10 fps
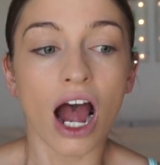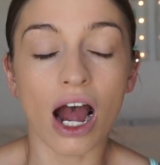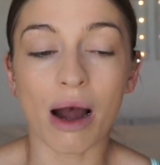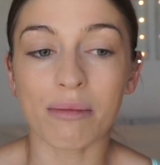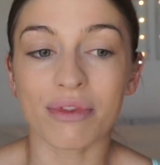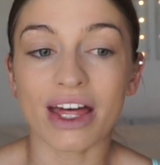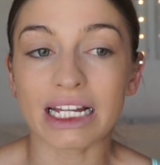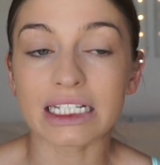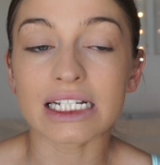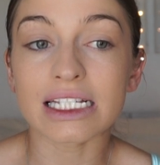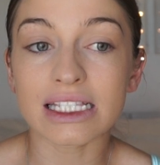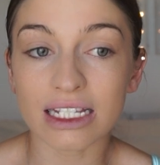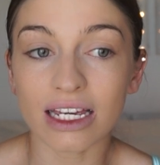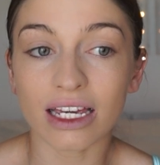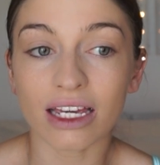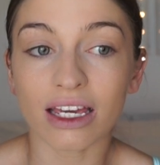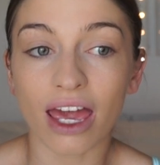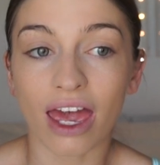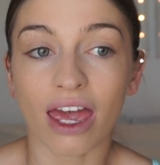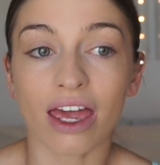than
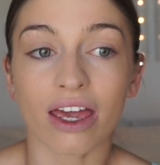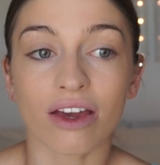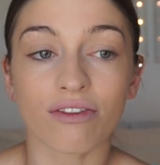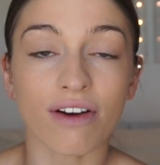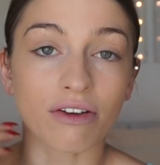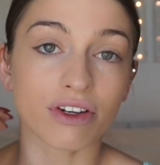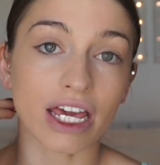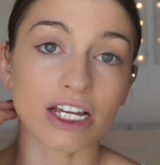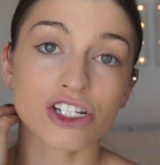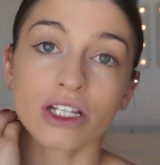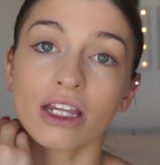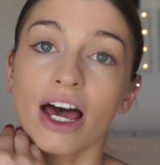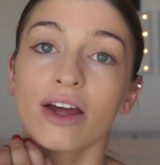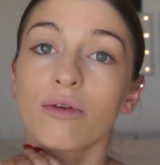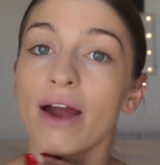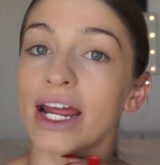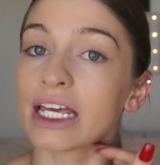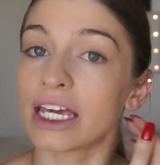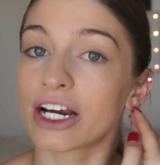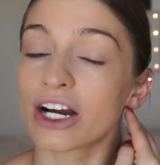seeing a foundation line right
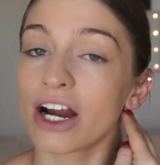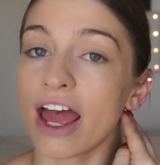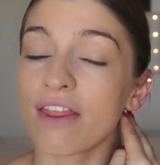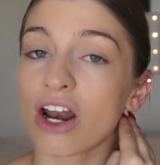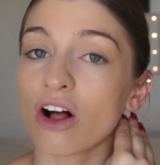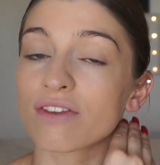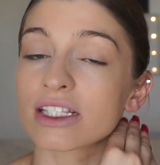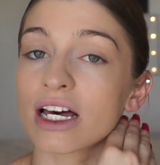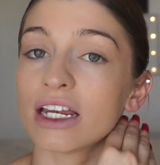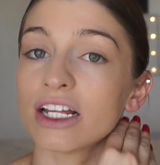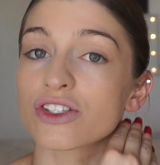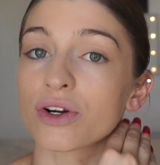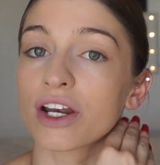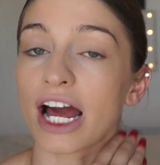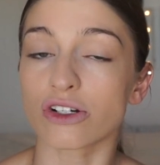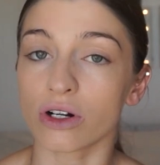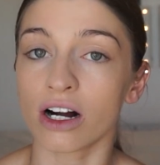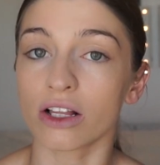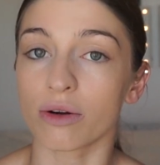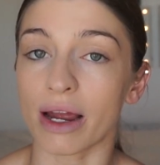here and then all of a sudden it's your natural
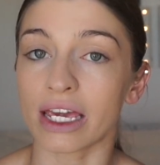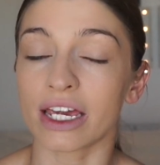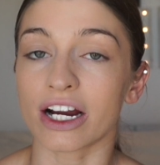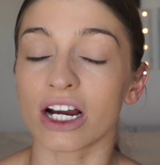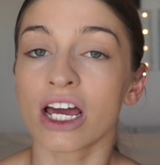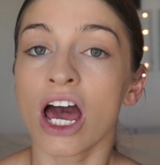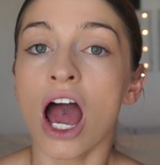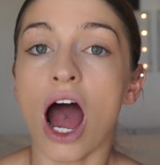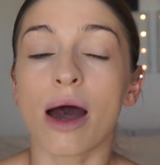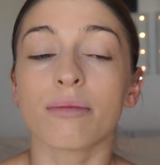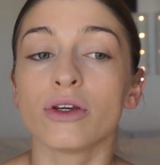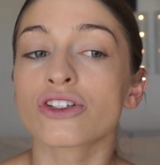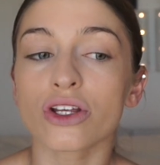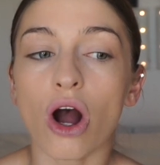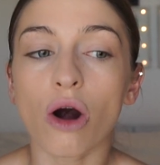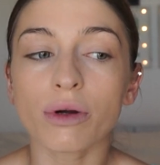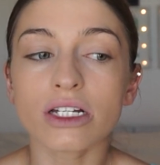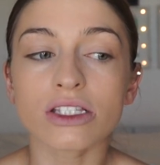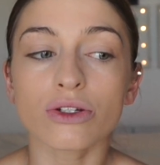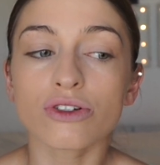color right here. You should
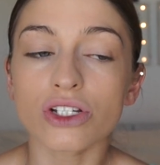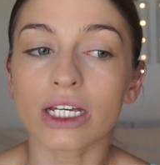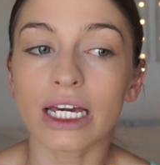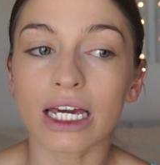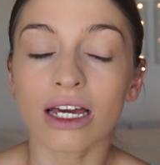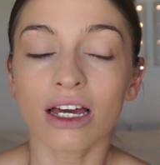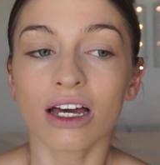always usually